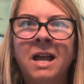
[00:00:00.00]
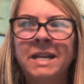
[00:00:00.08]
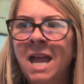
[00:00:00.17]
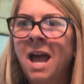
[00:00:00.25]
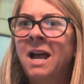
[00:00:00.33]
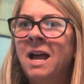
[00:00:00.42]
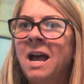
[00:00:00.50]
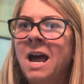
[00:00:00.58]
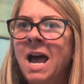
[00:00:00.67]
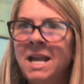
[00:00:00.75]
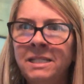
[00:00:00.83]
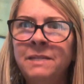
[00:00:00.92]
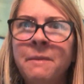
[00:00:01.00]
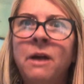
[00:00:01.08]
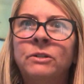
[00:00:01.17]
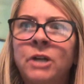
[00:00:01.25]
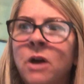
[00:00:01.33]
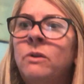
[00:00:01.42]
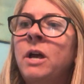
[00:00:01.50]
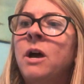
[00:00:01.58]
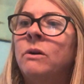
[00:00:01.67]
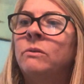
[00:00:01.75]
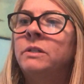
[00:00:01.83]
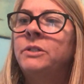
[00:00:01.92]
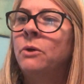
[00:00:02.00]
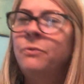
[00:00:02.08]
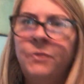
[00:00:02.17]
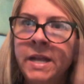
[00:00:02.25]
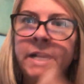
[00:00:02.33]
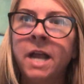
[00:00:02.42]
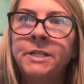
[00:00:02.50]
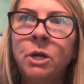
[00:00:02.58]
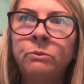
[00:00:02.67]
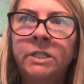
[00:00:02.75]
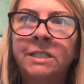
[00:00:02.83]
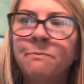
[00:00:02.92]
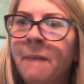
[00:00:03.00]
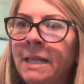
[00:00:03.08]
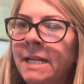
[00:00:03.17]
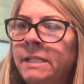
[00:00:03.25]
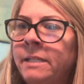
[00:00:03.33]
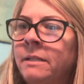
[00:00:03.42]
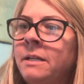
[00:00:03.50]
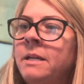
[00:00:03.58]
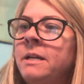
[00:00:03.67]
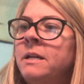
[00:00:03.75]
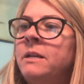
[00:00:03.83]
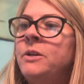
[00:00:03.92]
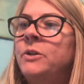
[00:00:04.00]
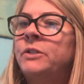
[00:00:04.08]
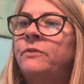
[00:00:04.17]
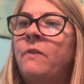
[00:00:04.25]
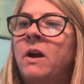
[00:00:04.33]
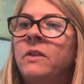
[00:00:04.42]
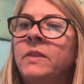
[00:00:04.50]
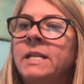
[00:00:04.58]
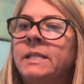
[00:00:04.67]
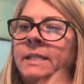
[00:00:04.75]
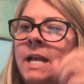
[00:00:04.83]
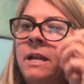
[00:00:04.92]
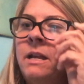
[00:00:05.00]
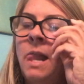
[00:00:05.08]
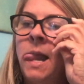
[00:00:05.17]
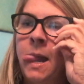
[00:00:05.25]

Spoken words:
Yeah, I smell cocoa. Don't think I don't smell it, Nurse Farthing said.